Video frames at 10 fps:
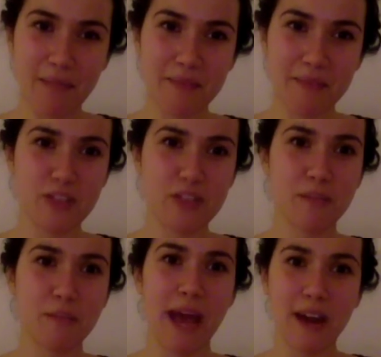It's just a
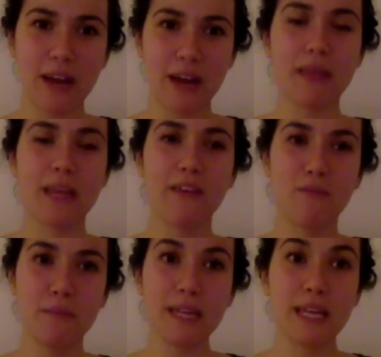paradigm that I've
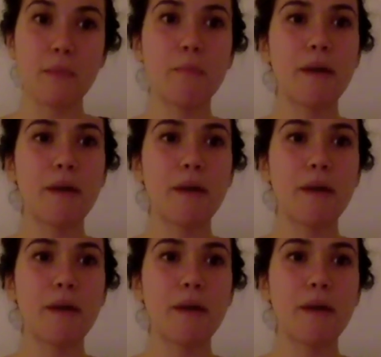been in.